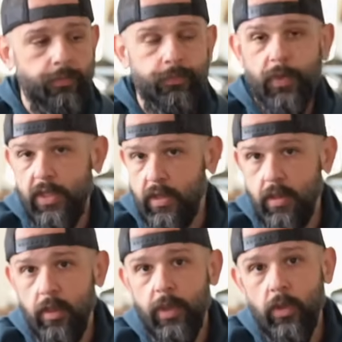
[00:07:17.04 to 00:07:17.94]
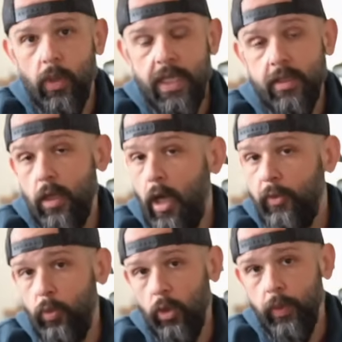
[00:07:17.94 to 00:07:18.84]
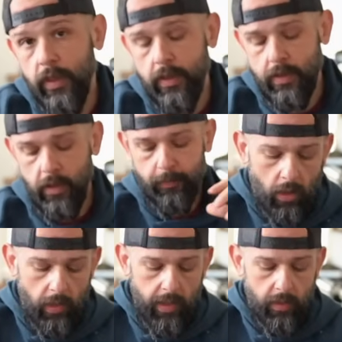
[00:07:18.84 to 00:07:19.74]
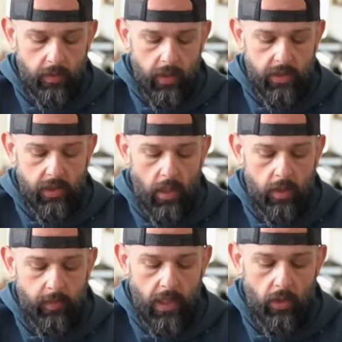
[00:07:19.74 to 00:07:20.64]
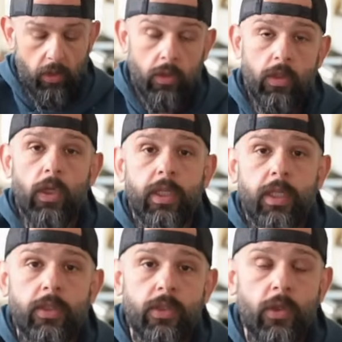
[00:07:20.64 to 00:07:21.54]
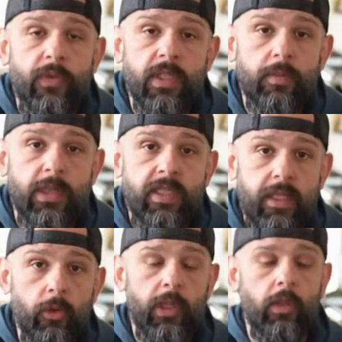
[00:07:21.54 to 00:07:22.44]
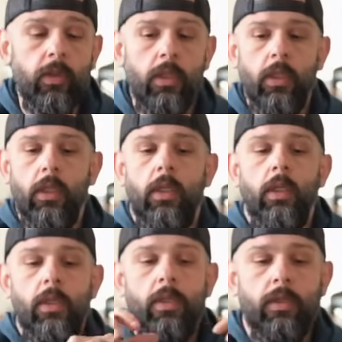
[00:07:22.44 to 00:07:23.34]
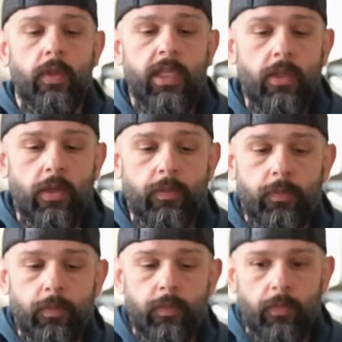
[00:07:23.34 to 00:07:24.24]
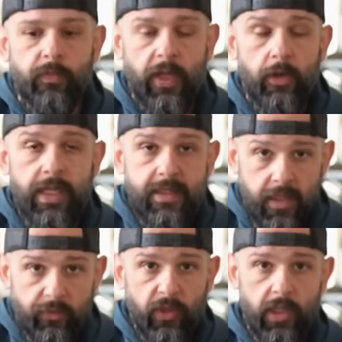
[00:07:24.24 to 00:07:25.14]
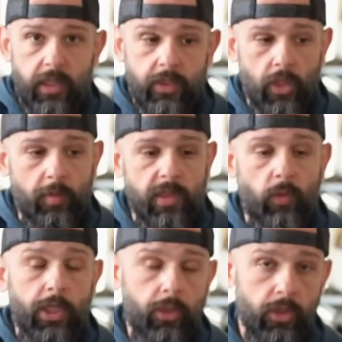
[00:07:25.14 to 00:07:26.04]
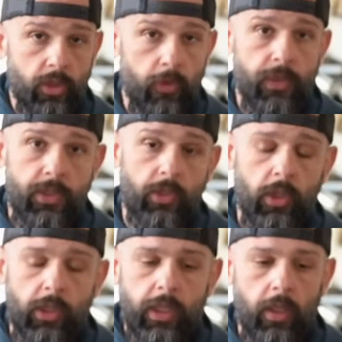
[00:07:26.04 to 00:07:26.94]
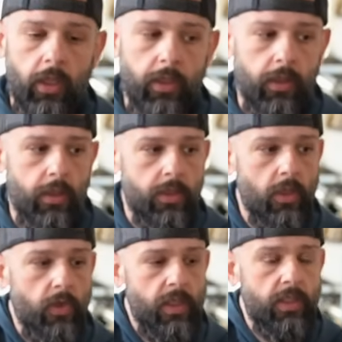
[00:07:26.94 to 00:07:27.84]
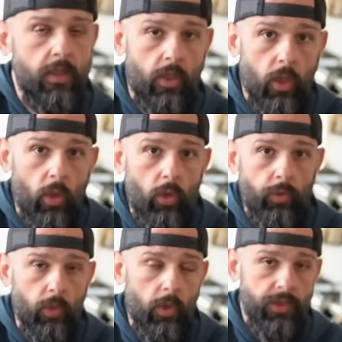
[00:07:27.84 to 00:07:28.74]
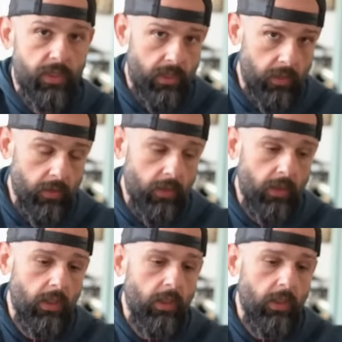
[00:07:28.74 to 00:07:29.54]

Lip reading: this is going to be the one that's going to offer more real estate. All right, let's talk about cooking surface material. So these are very different in terms of what surface you're cooking on. So this is a cold rolled steel.